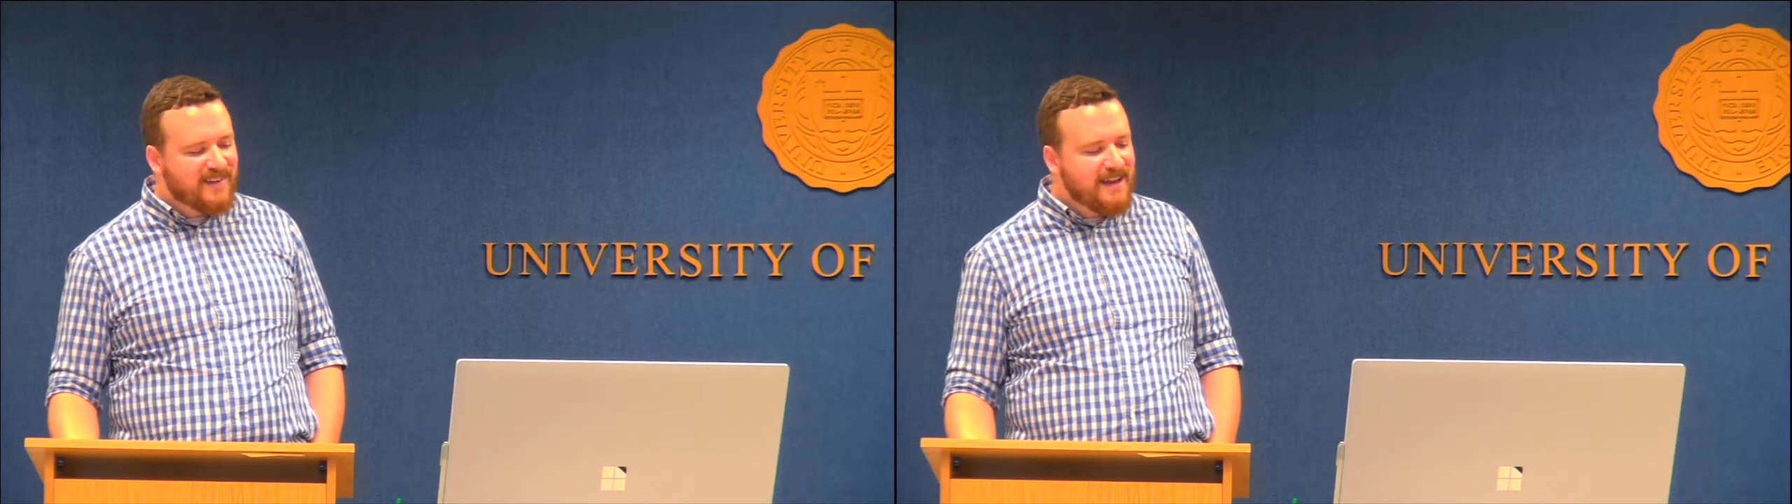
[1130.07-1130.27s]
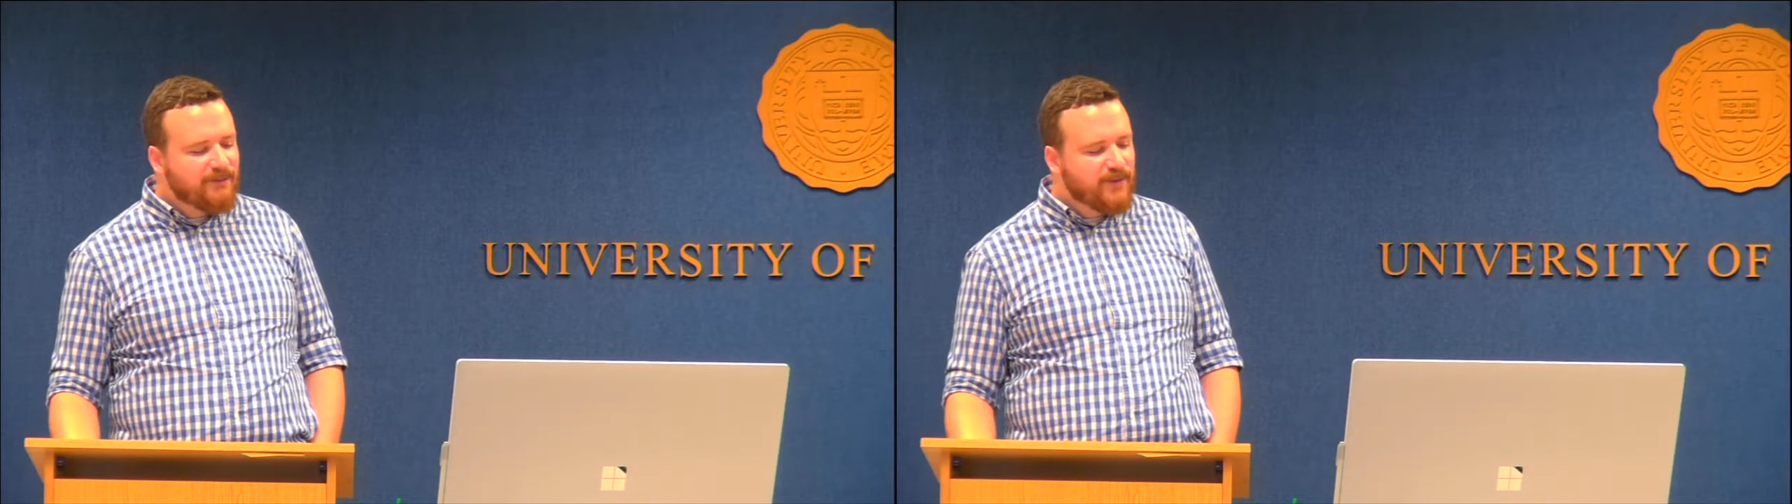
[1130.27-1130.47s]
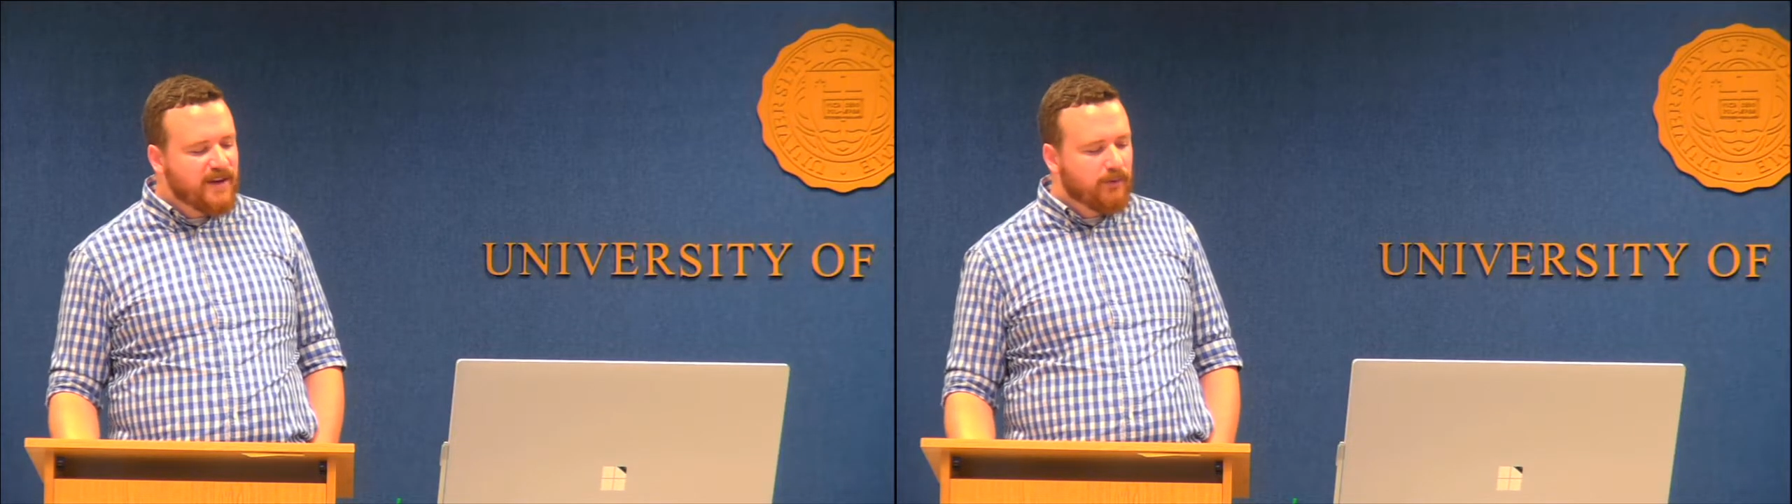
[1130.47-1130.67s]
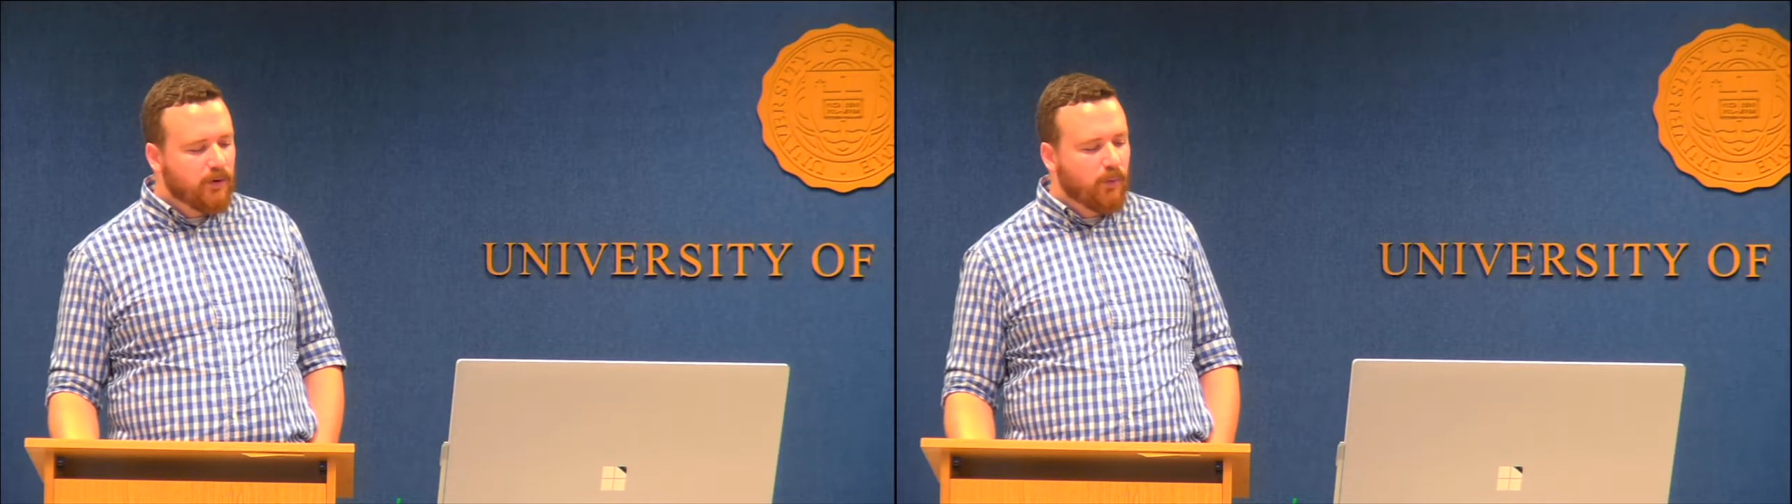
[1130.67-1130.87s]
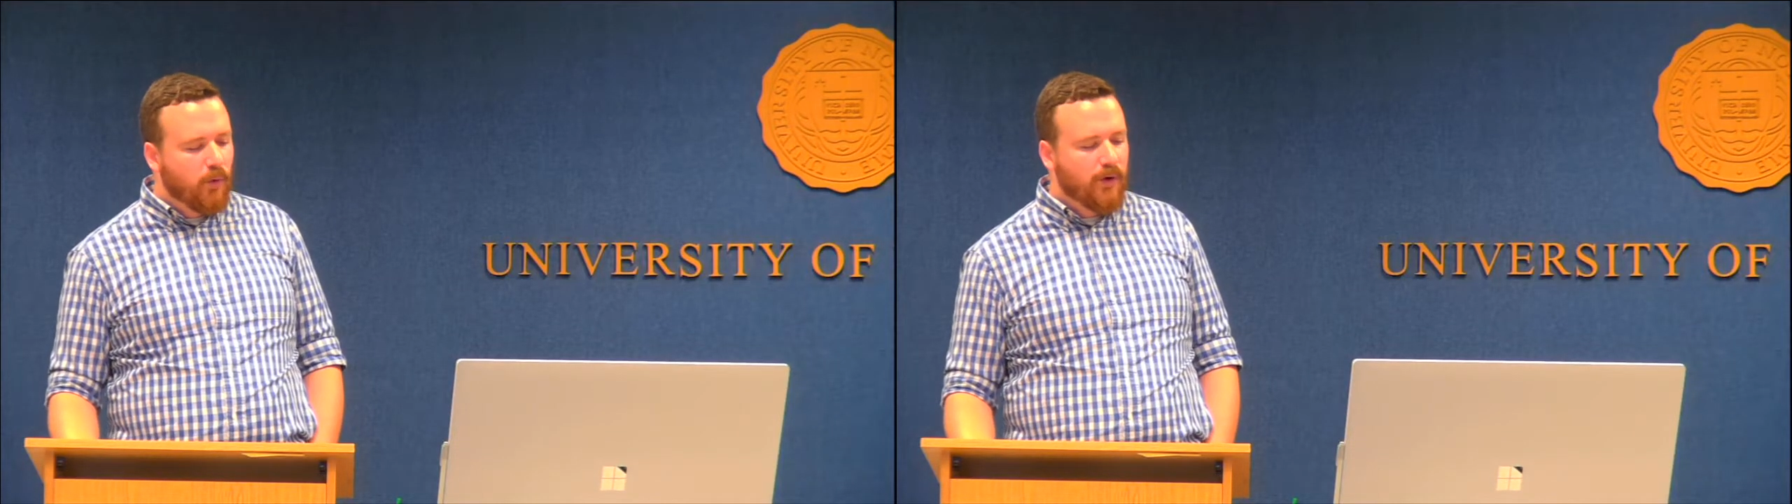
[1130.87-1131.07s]
infinite
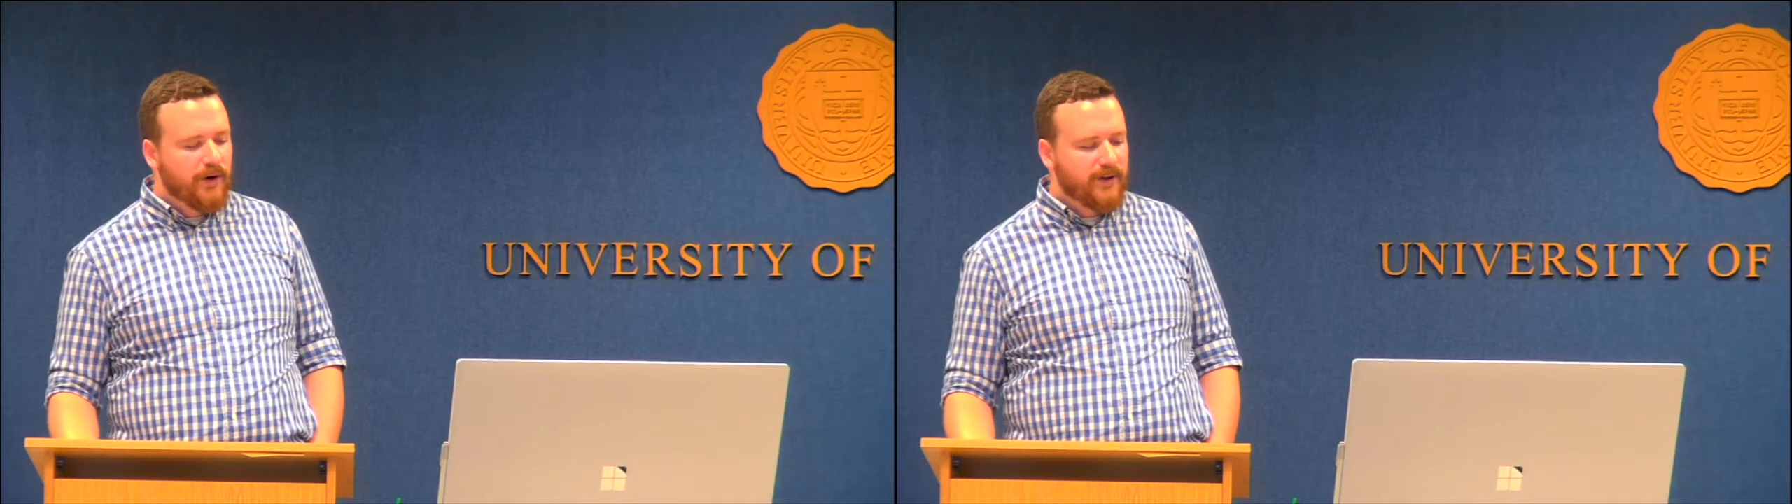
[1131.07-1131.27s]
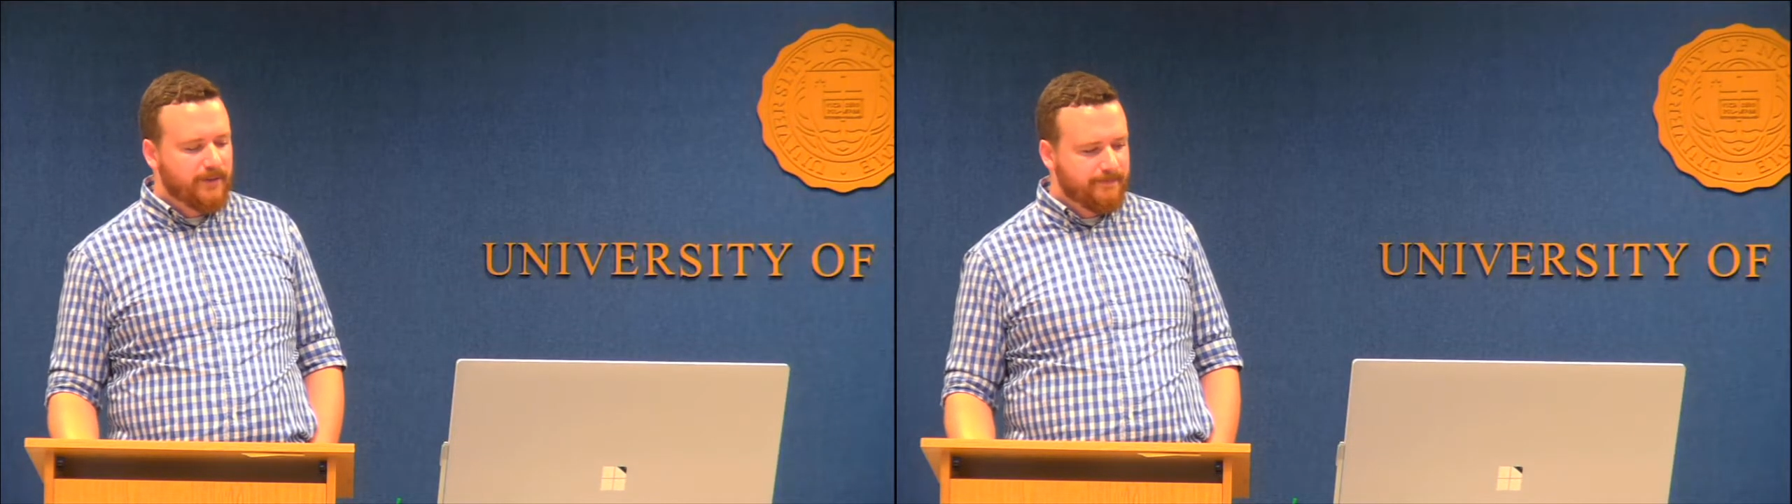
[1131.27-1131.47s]
reward.